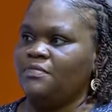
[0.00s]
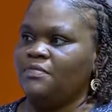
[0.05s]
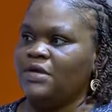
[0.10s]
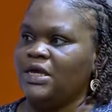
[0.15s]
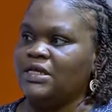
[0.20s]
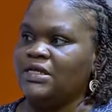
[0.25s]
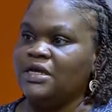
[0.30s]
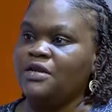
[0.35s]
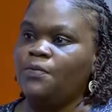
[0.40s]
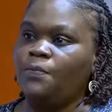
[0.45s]

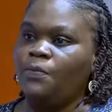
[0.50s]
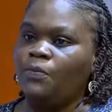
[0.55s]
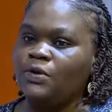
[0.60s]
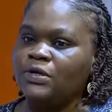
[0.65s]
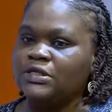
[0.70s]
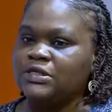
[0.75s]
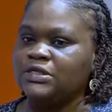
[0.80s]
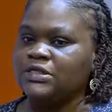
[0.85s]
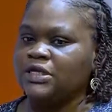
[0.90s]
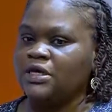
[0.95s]
At any
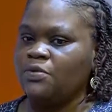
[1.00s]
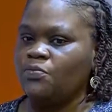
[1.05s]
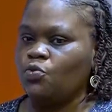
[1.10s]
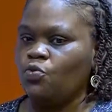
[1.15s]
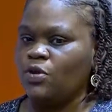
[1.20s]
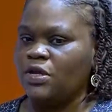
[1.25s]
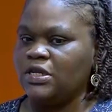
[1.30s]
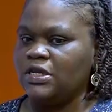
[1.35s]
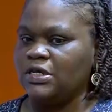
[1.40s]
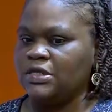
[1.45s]
point in time
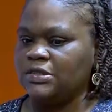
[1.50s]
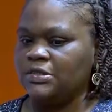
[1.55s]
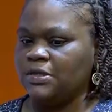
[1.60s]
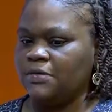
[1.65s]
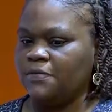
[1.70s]
where there